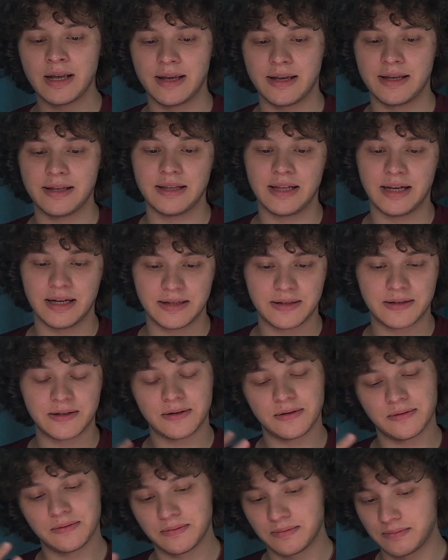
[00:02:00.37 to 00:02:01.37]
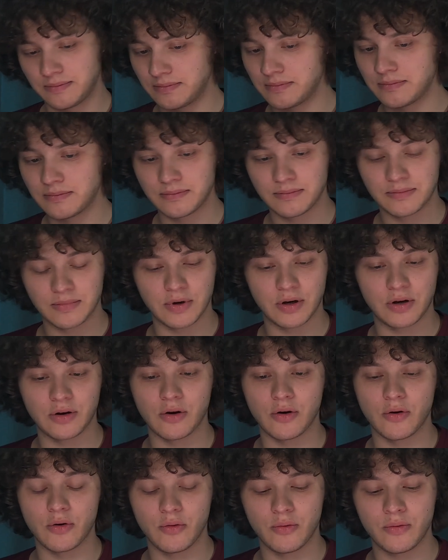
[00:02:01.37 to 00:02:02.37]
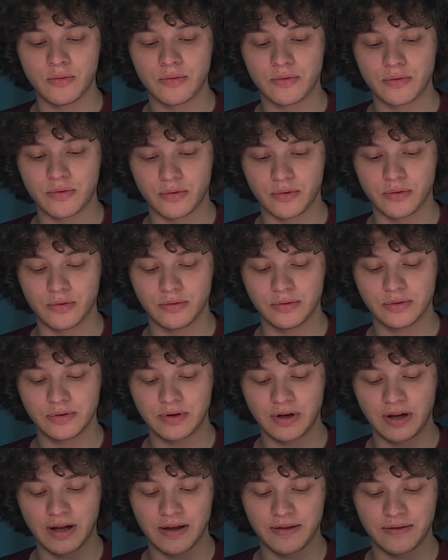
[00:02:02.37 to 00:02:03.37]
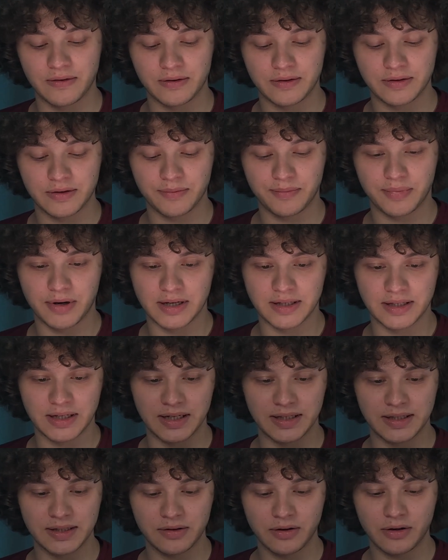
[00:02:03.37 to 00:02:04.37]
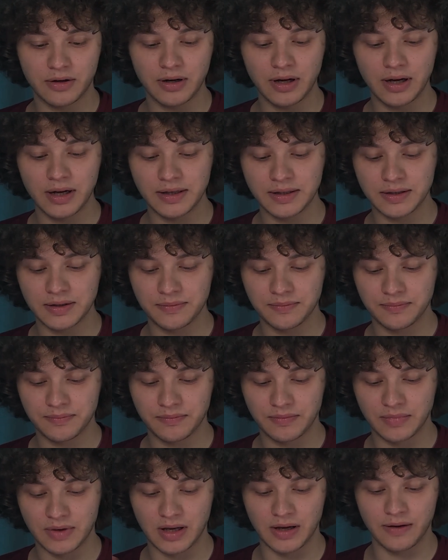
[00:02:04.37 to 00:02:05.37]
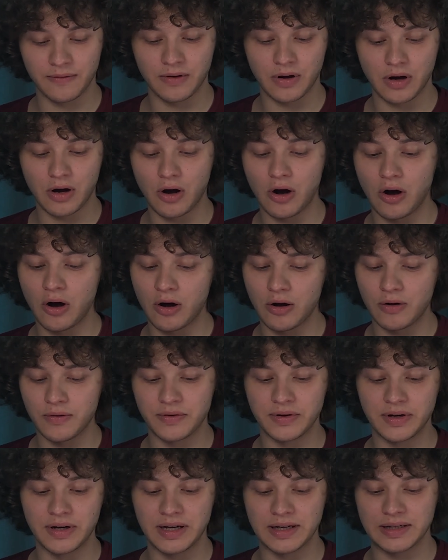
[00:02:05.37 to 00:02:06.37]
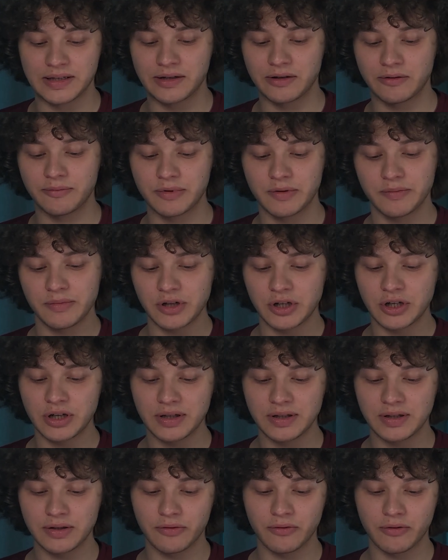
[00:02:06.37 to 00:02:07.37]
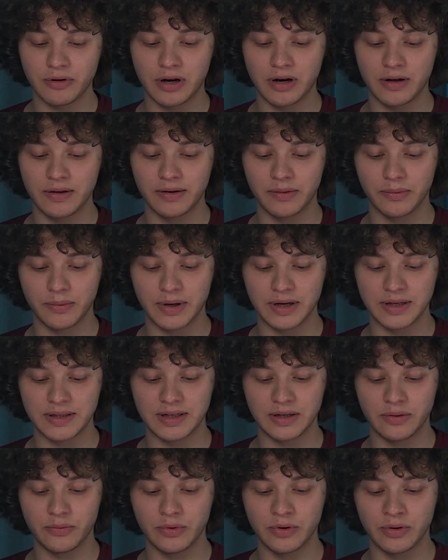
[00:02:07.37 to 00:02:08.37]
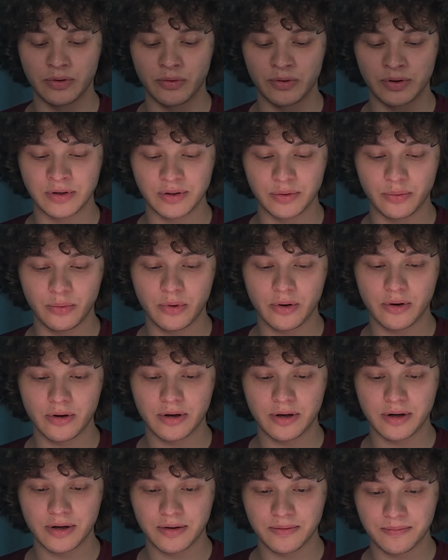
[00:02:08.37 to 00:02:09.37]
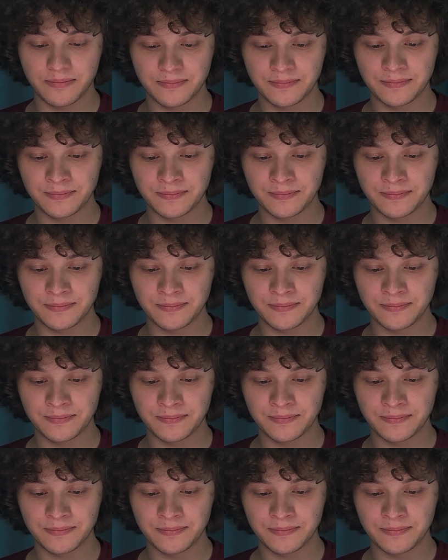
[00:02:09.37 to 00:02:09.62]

and let's go through together. So press get started, give all the necessary permissions or otherwise it won't work.